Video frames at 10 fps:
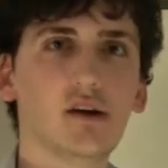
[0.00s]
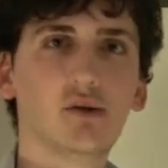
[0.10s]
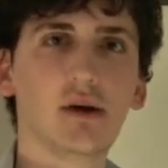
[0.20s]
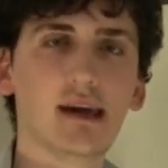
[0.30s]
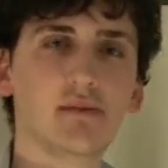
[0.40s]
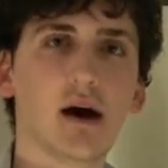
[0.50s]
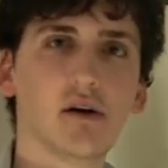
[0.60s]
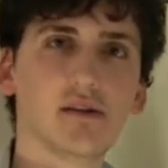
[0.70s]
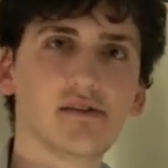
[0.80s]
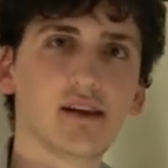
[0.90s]
you email
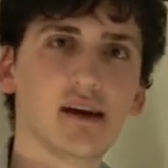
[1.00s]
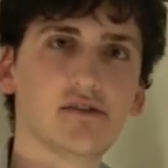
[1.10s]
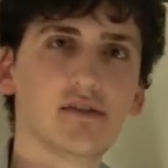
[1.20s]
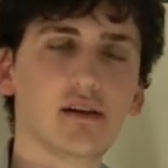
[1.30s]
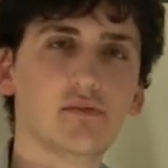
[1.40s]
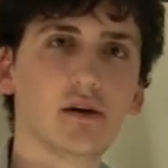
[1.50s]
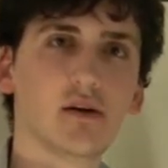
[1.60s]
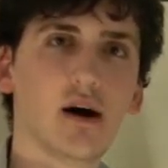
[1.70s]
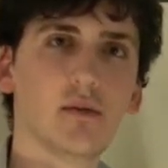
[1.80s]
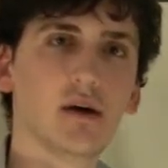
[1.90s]
this list that you built
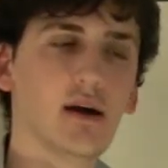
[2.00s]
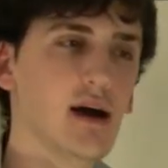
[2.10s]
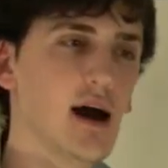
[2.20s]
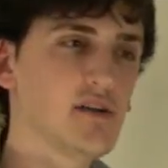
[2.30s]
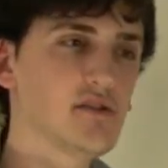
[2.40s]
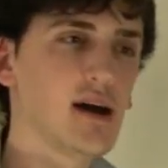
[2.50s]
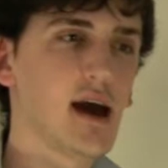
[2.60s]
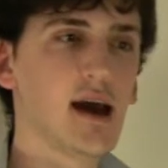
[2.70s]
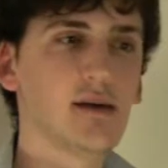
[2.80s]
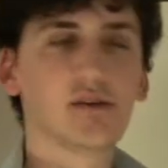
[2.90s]
up and say,
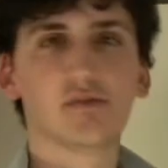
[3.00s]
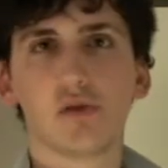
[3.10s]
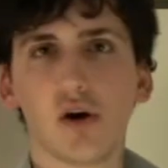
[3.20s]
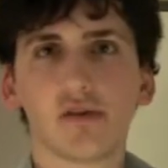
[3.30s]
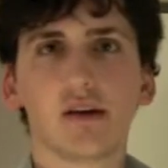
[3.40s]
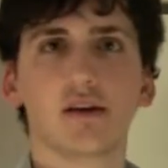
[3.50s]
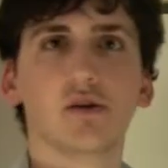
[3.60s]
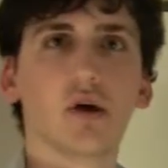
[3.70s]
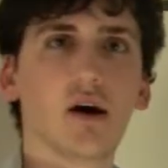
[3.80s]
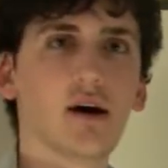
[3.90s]
hey, this blog that you